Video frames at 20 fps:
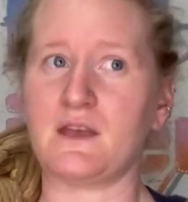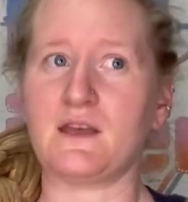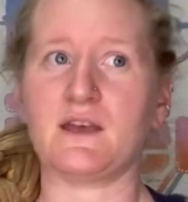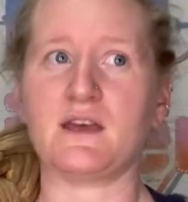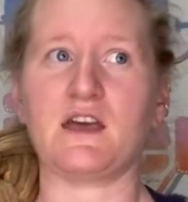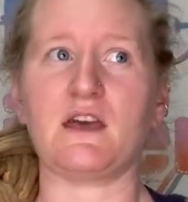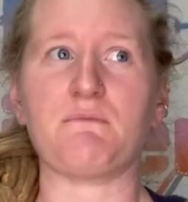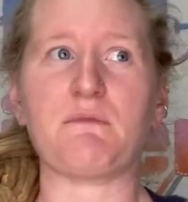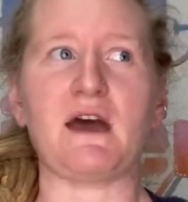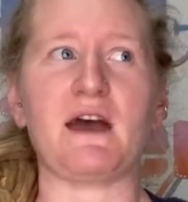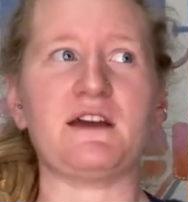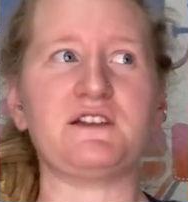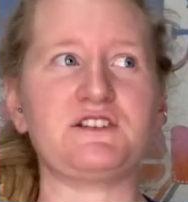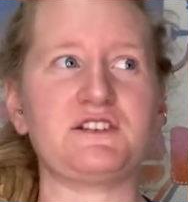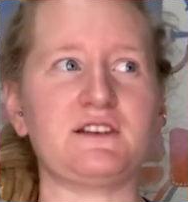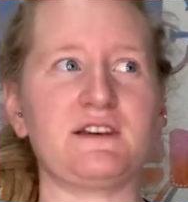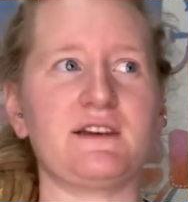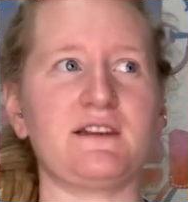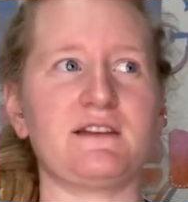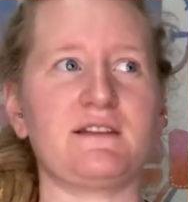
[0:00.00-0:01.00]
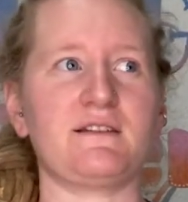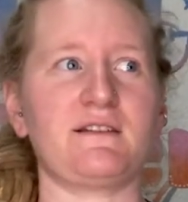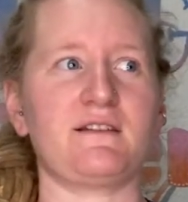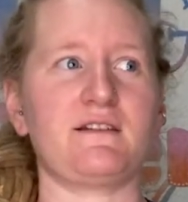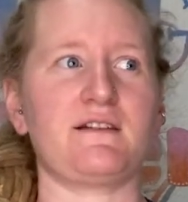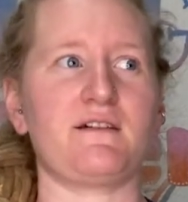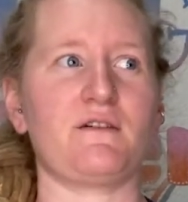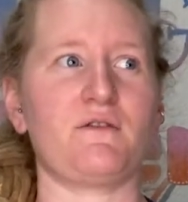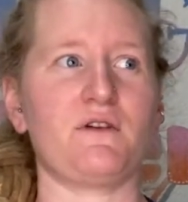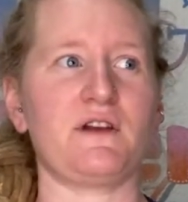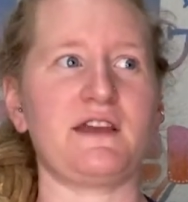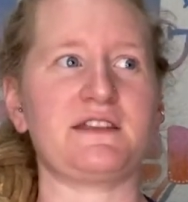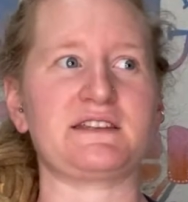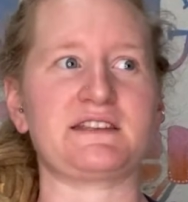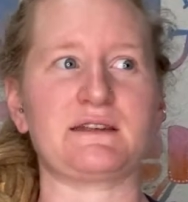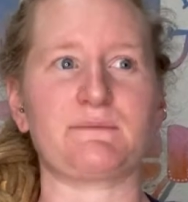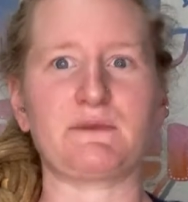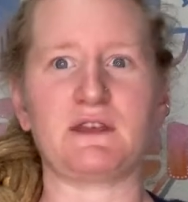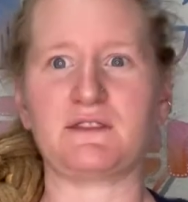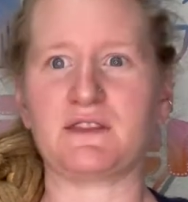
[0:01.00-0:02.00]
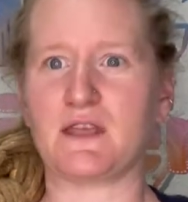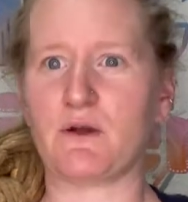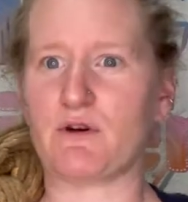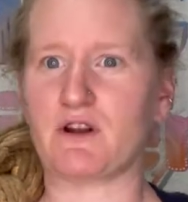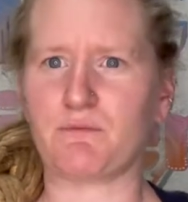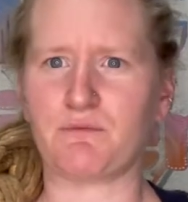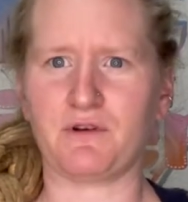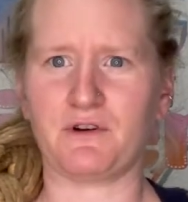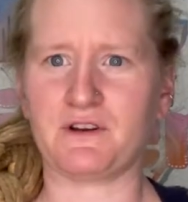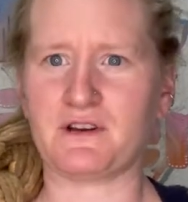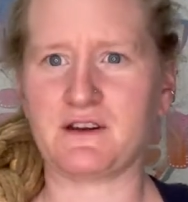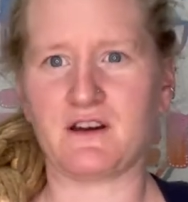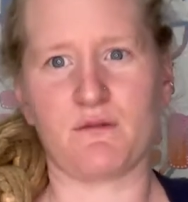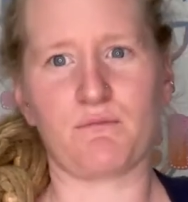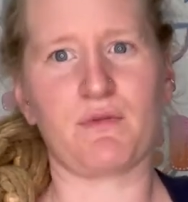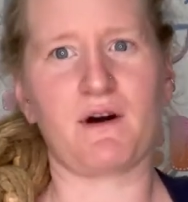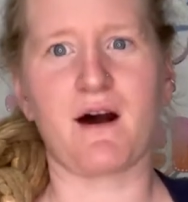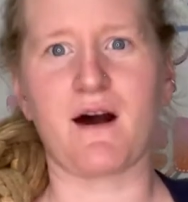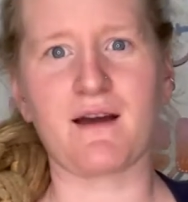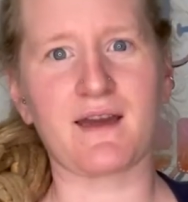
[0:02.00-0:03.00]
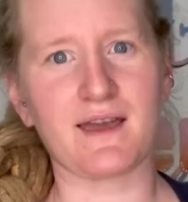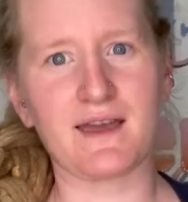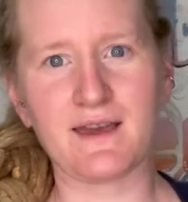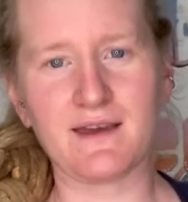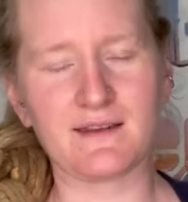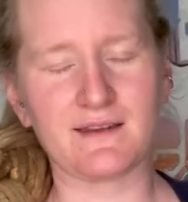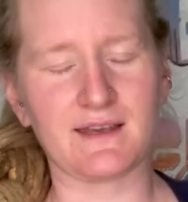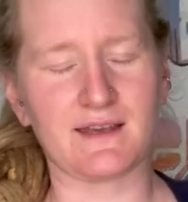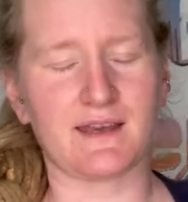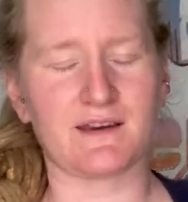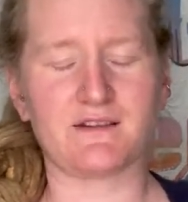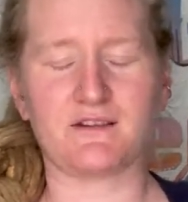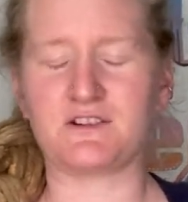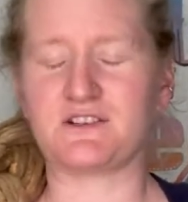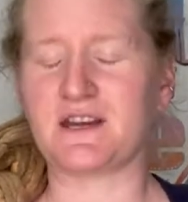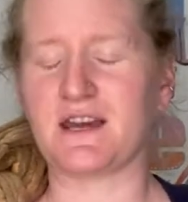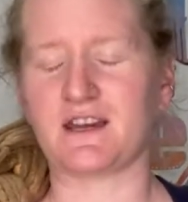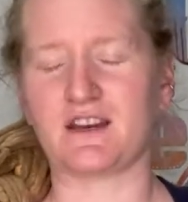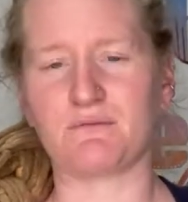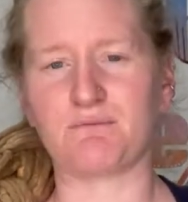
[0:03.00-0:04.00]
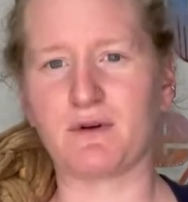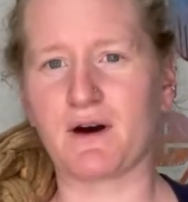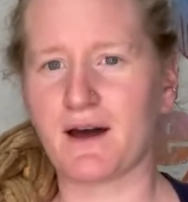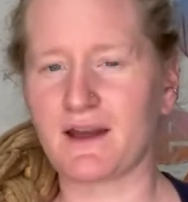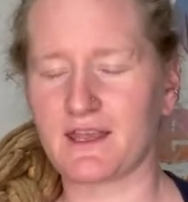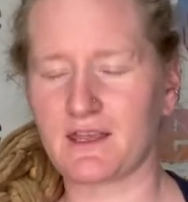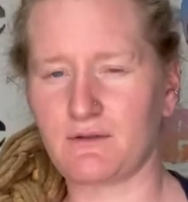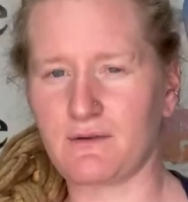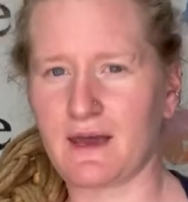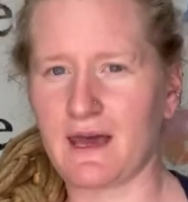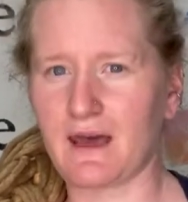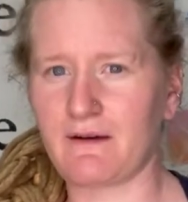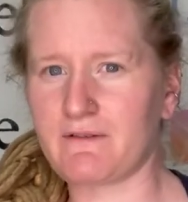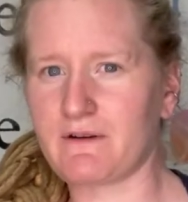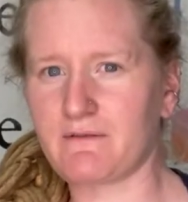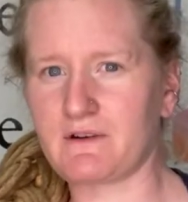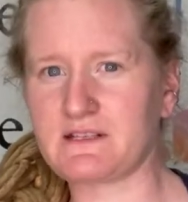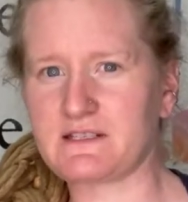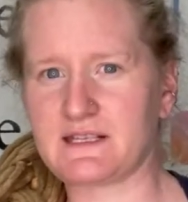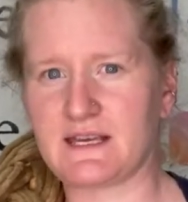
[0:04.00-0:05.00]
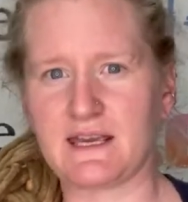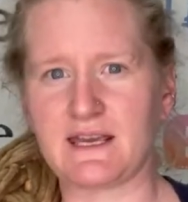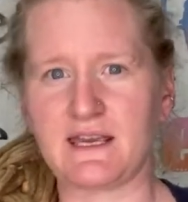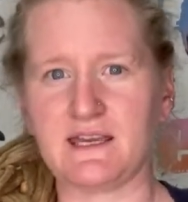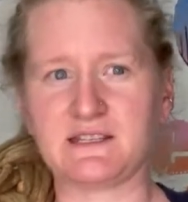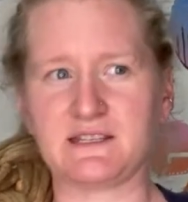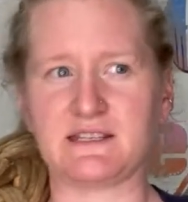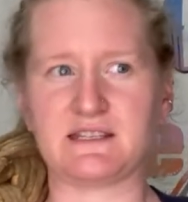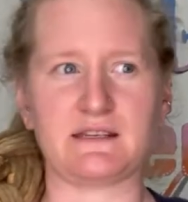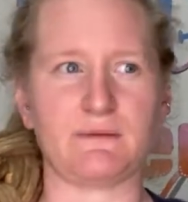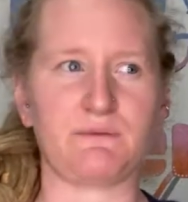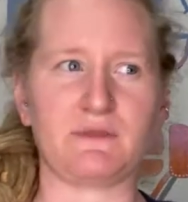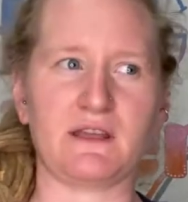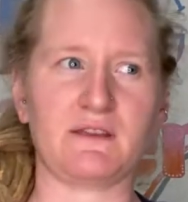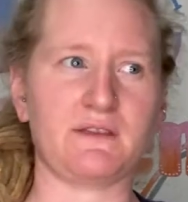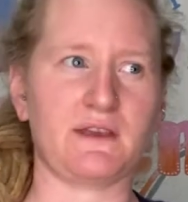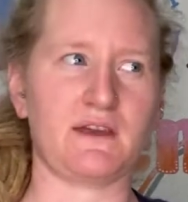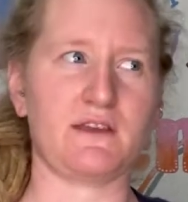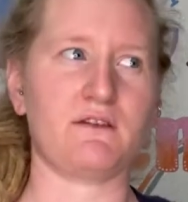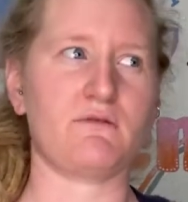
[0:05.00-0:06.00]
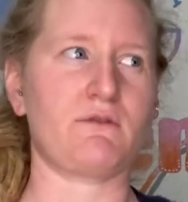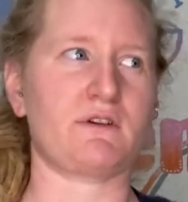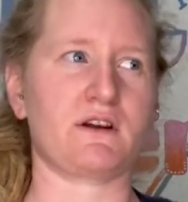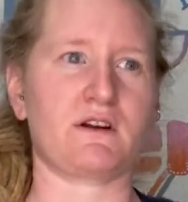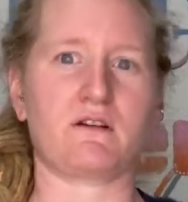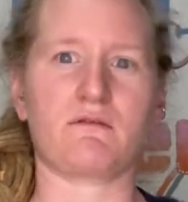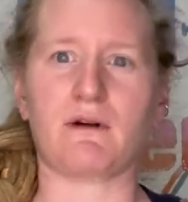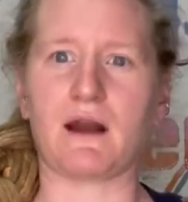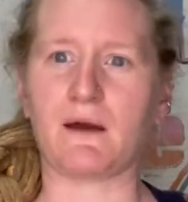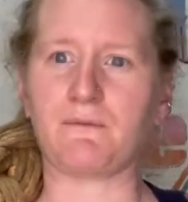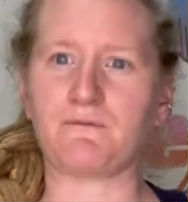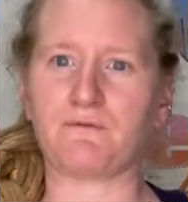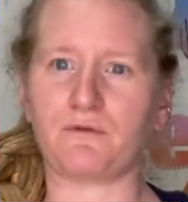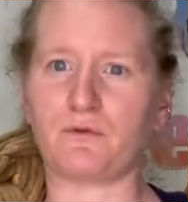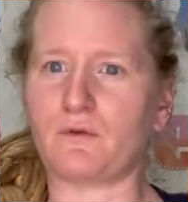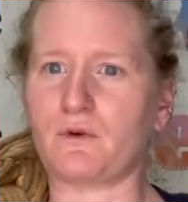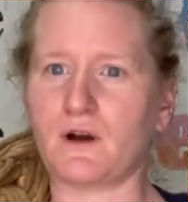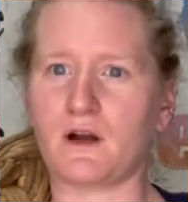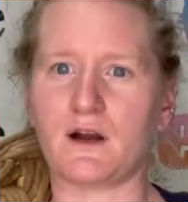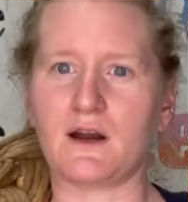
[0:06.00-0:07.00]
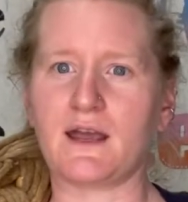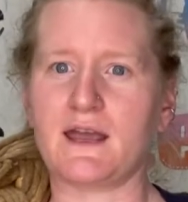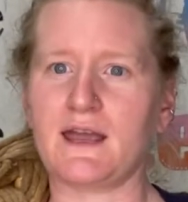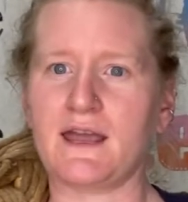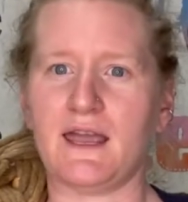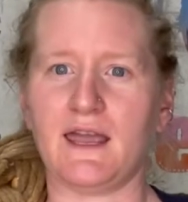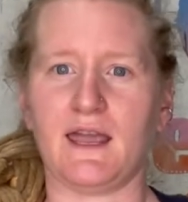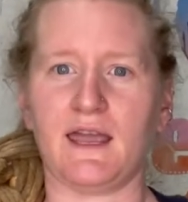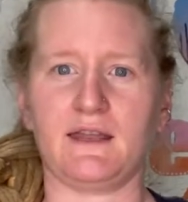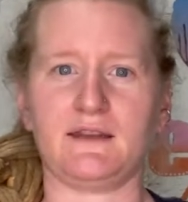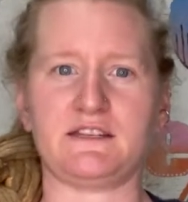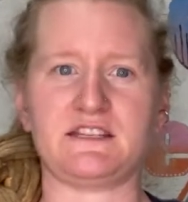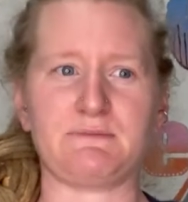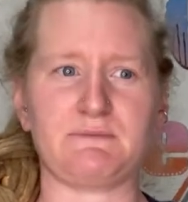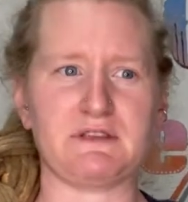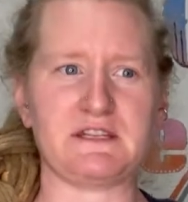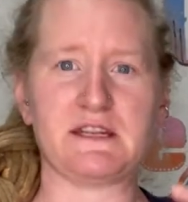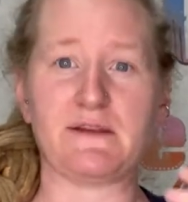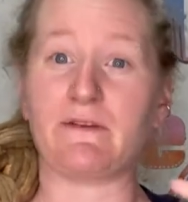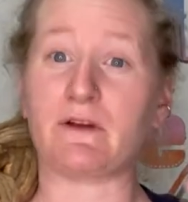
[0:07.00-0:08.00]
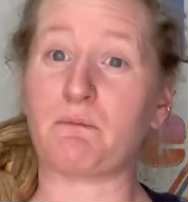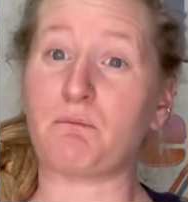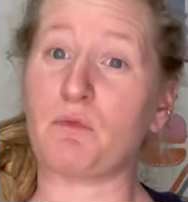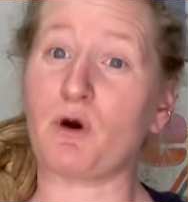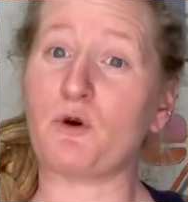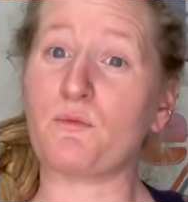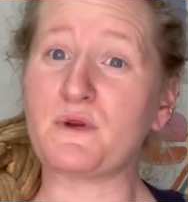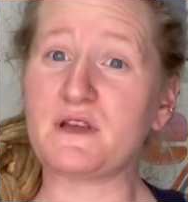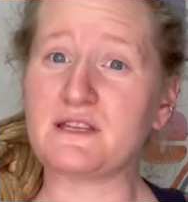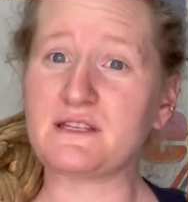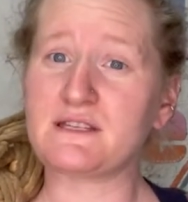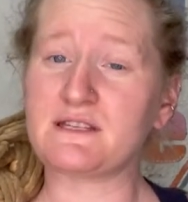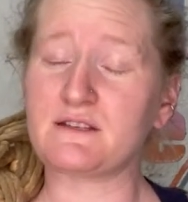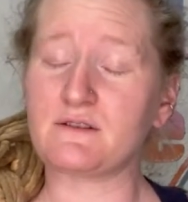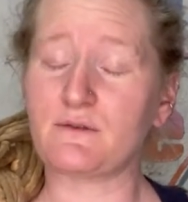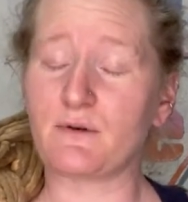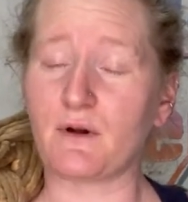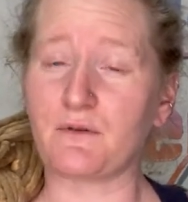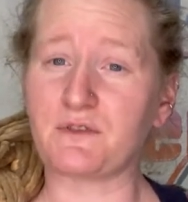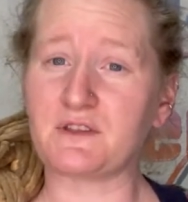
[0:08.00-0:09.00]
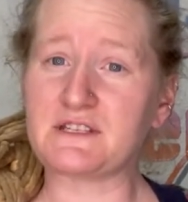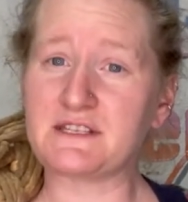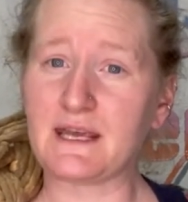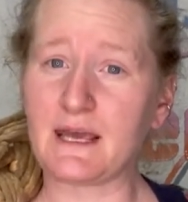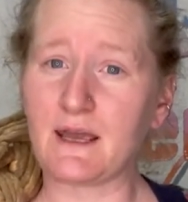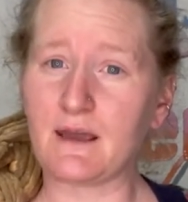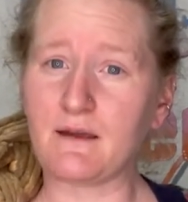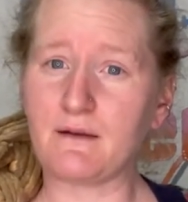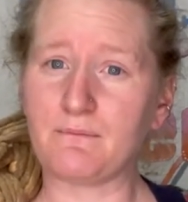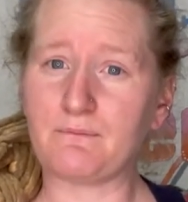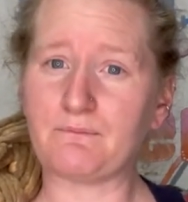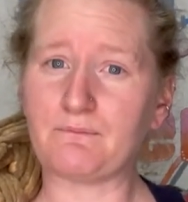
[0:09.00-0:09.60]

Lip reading: Imagine, is it something that you want to put in your pocket, like in your jacket pocket you have every day? Is it something that you want to grab for in specific moments throughout the day?